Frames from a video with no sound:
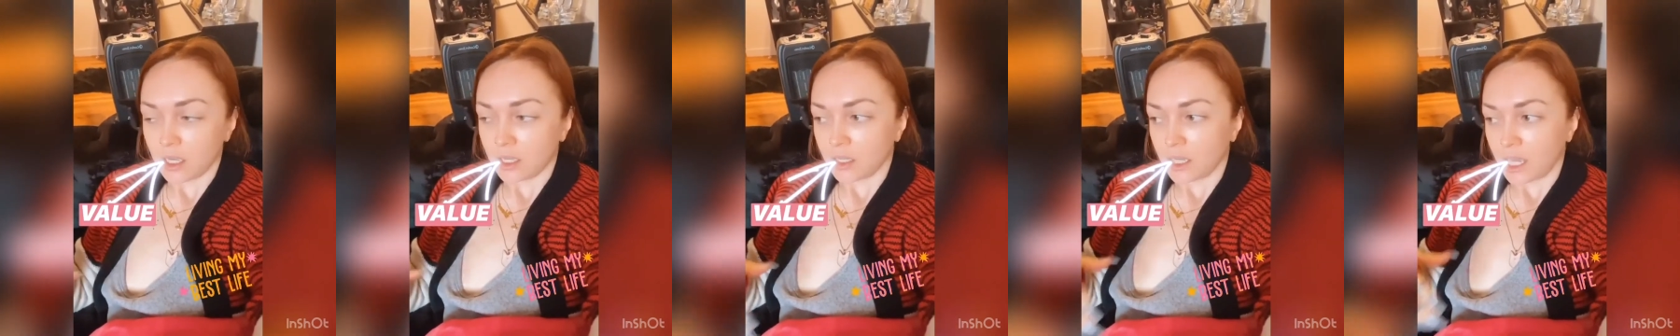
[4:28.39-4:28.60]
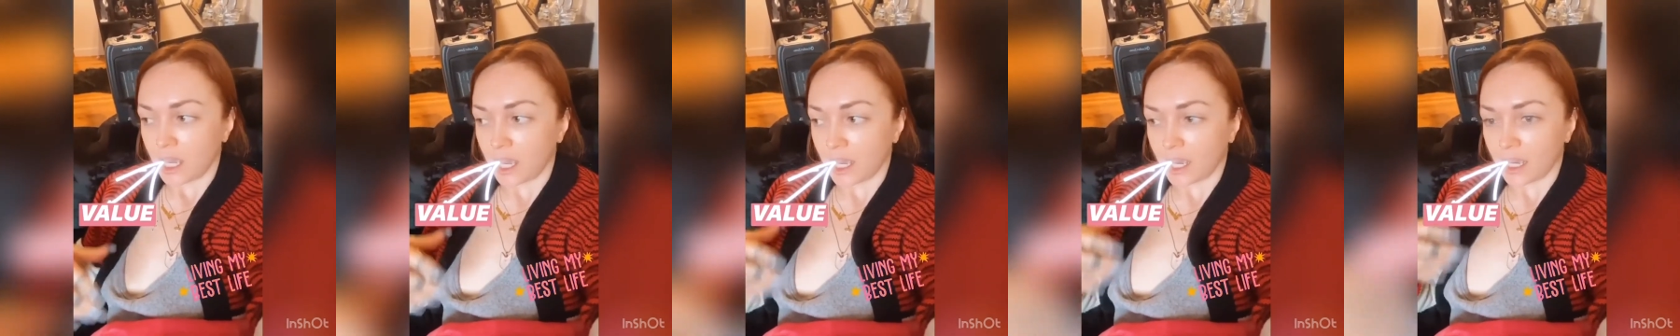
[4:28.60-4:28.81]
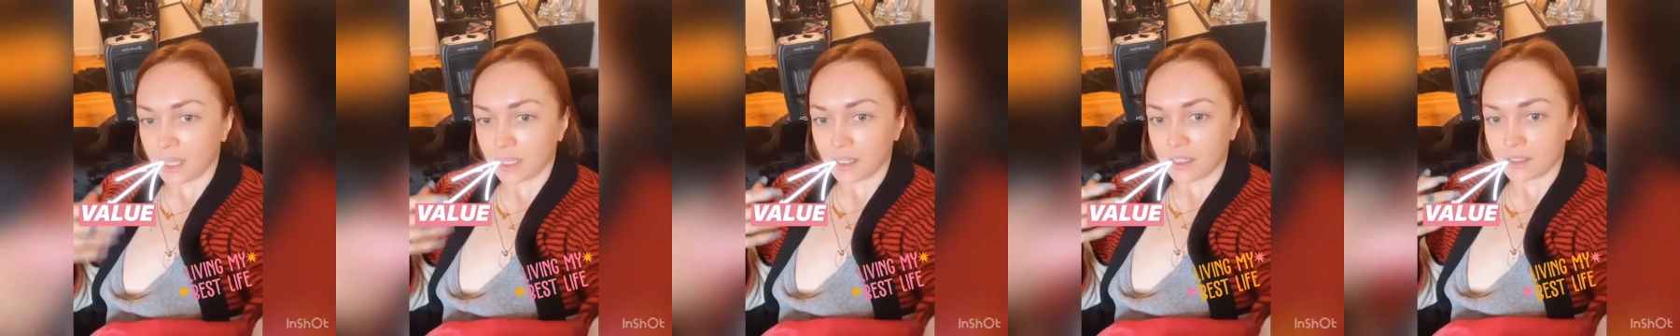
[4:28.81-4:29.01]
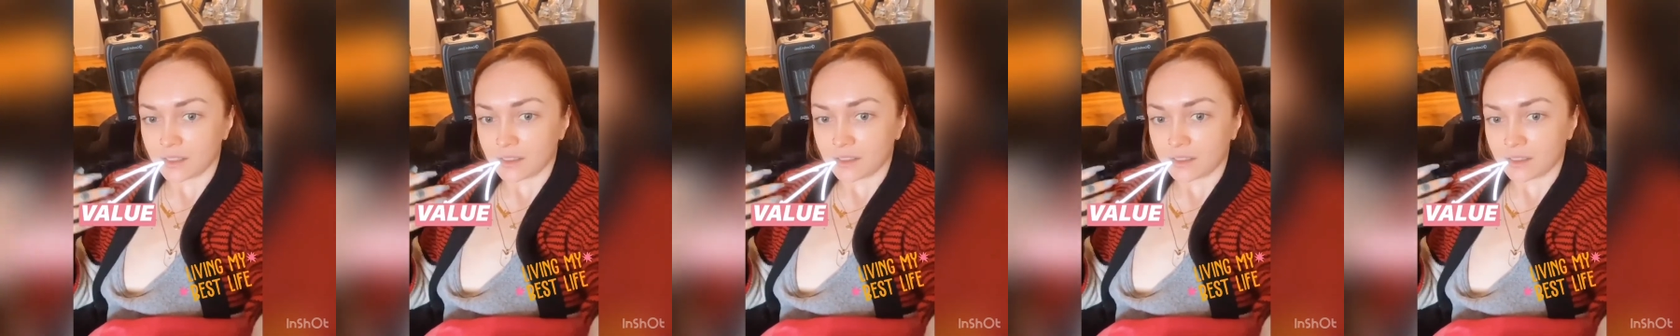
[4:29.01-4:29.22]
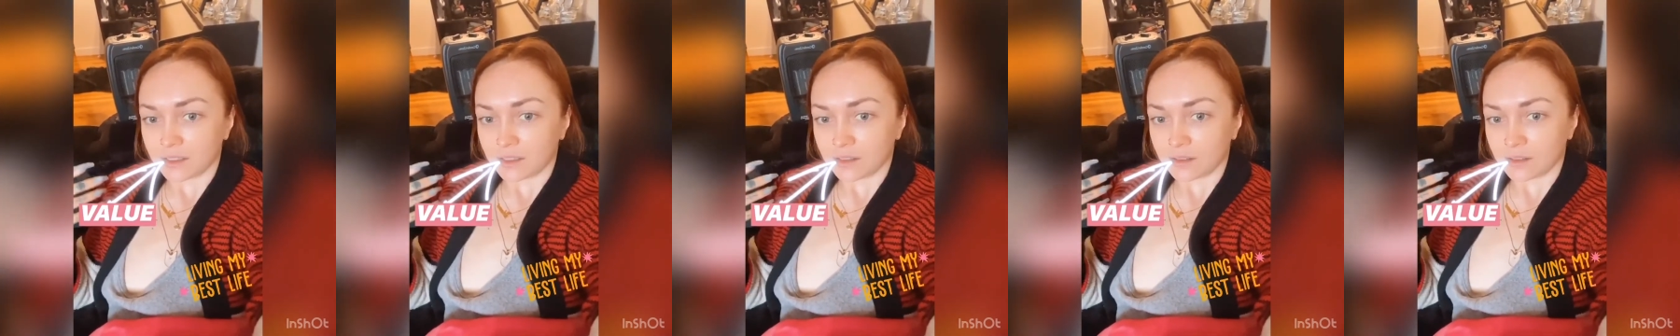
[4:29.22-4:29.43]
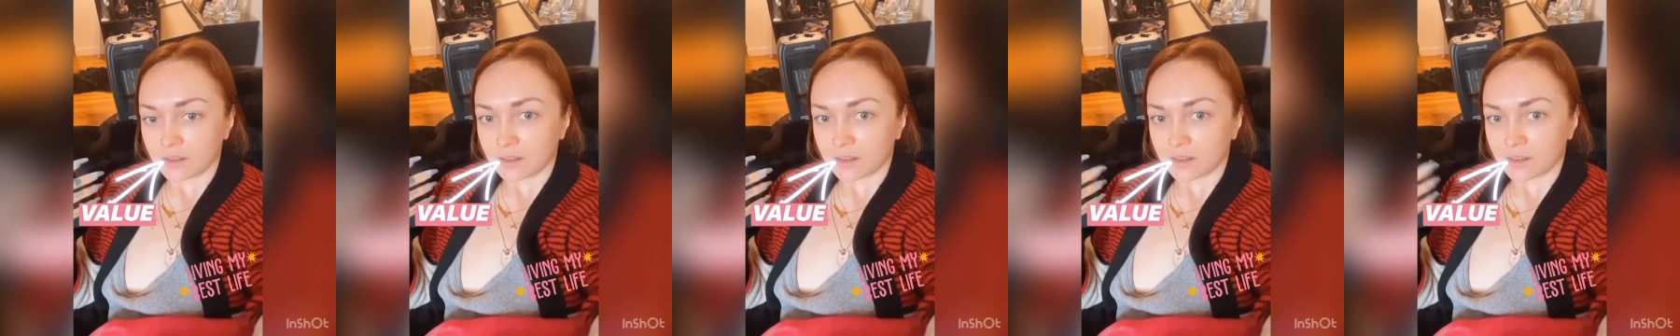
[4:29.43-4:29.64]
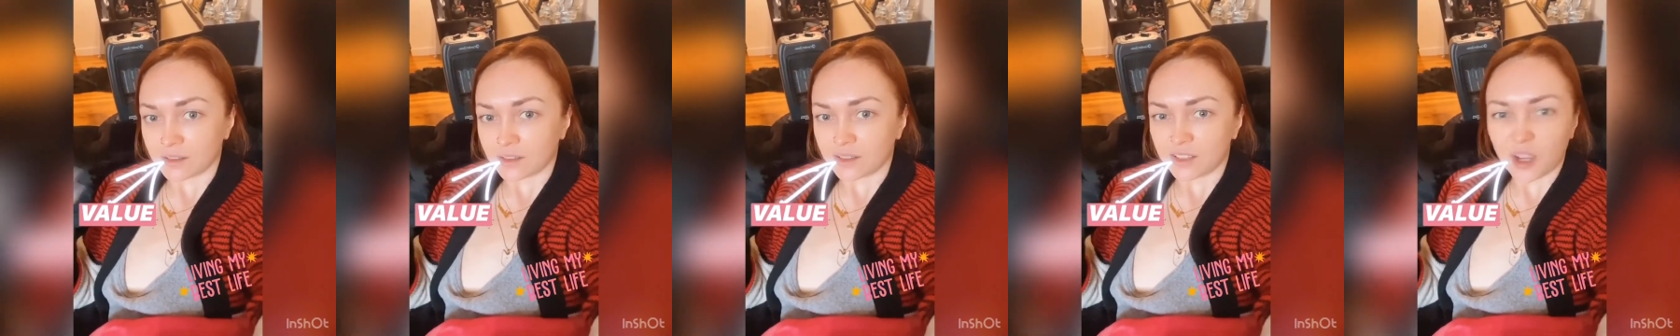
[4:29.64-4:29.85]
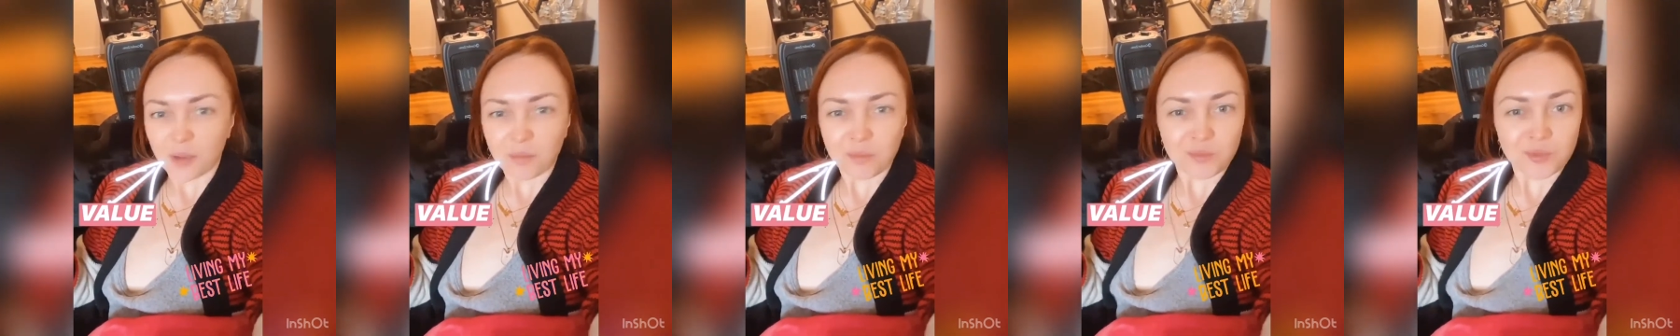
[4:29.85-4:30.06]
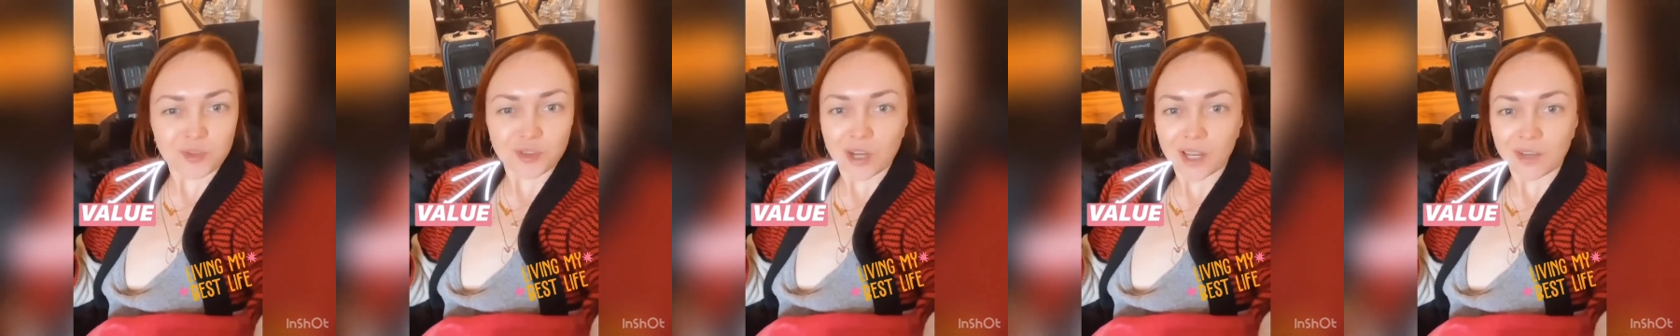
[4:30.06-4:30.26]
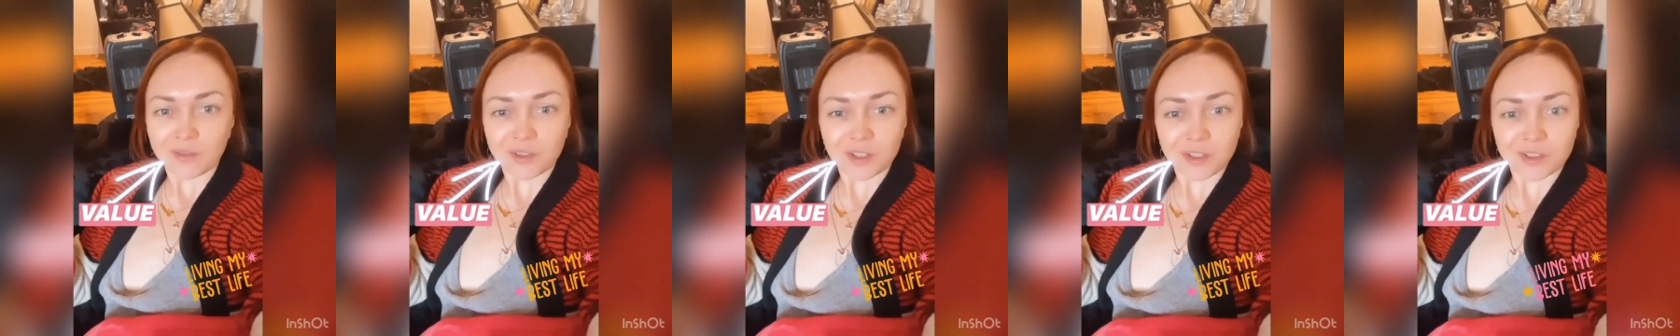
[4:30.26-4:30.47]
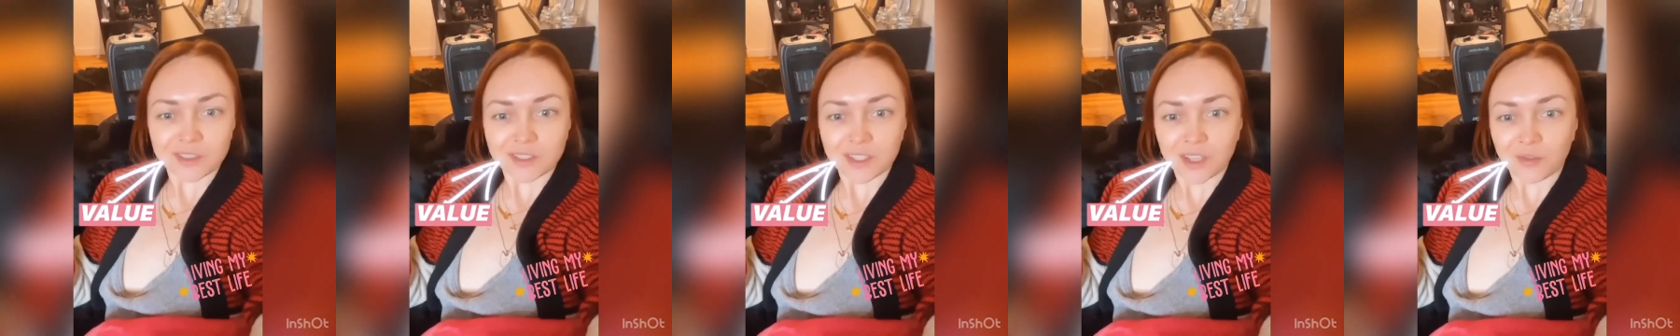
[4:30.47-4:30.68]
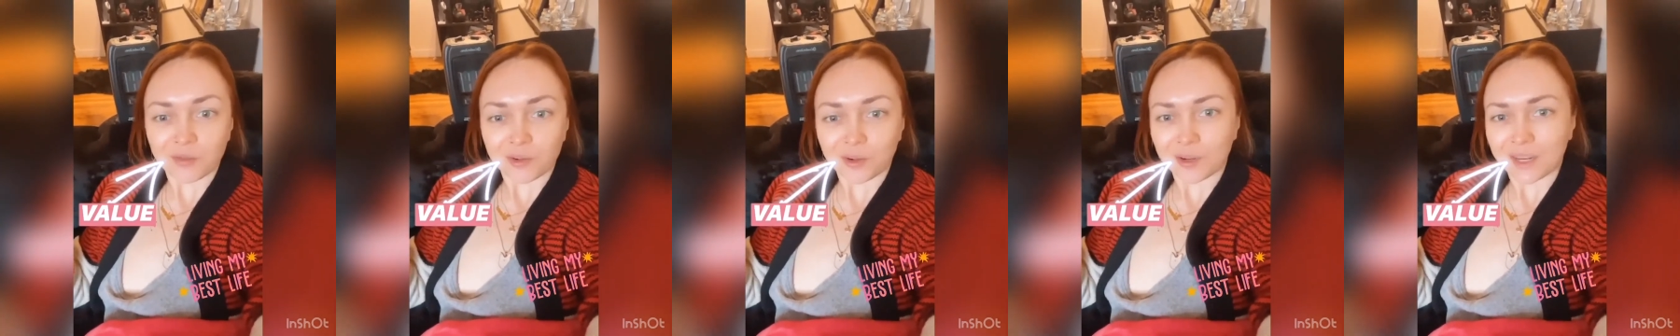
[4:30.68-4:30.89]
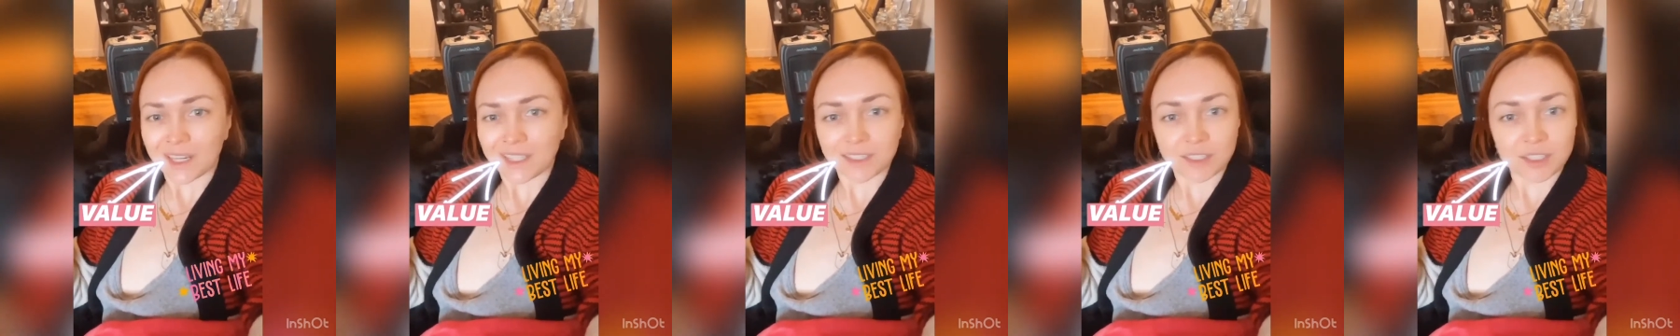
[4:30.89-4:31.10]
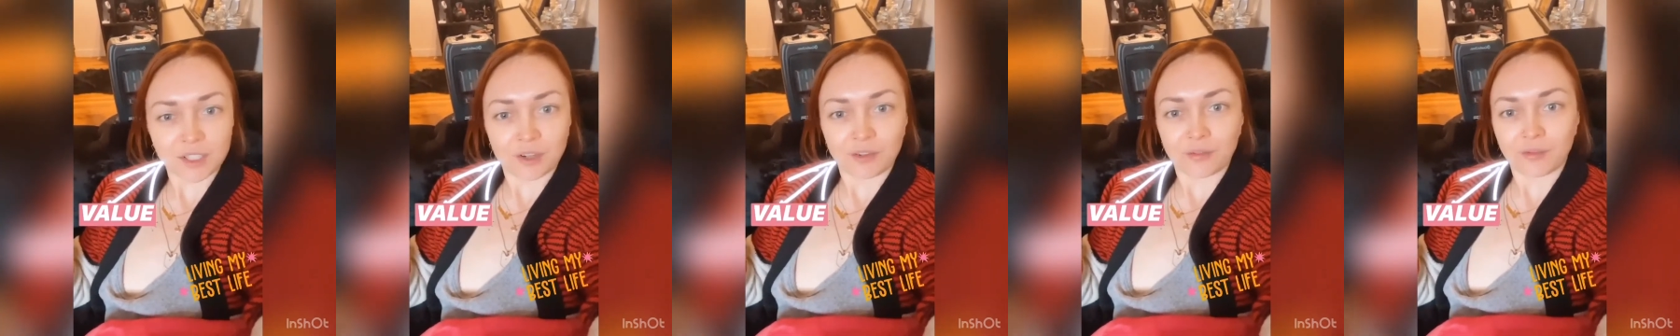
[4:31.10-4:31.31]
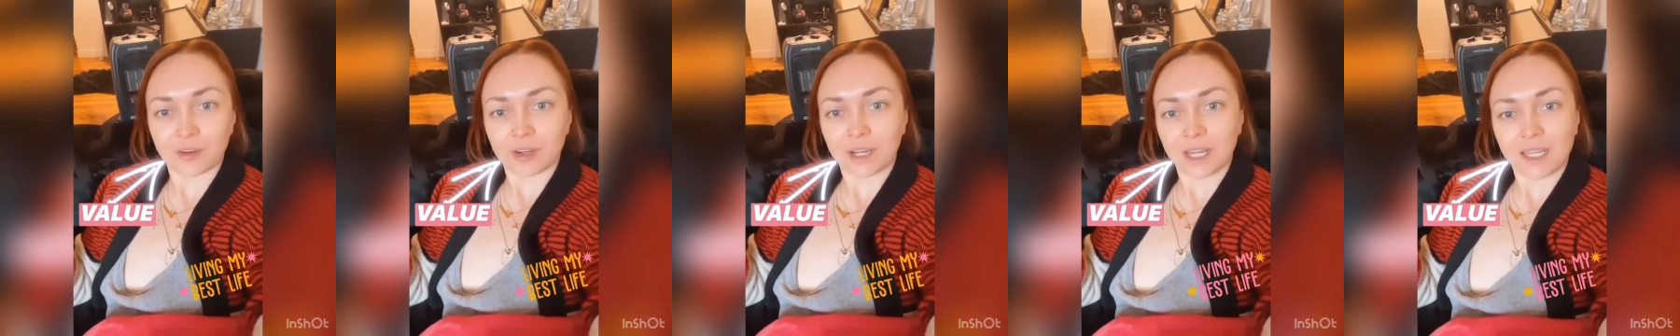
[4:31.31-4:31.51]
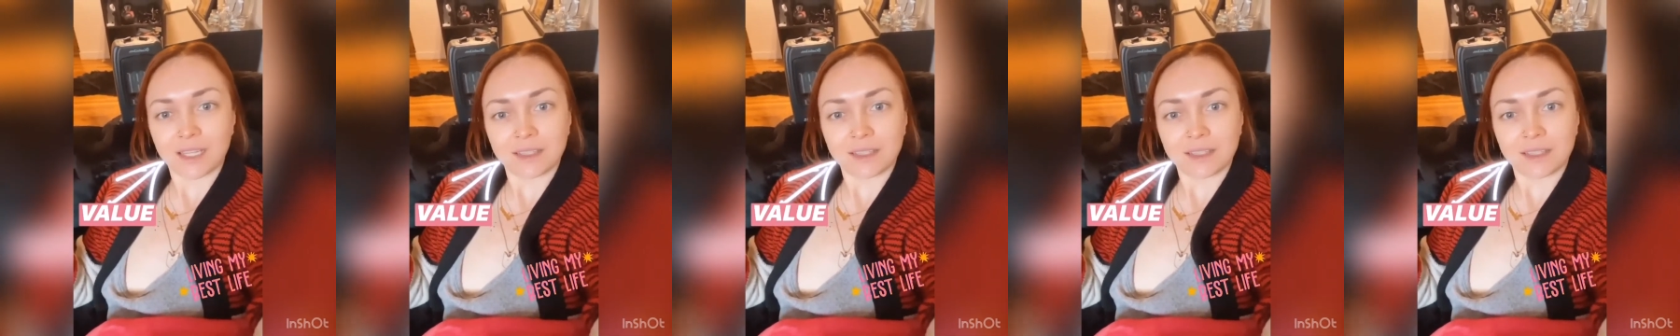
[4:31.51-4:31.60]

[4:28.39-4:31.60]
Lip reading: and stop driving yourself crazy over it.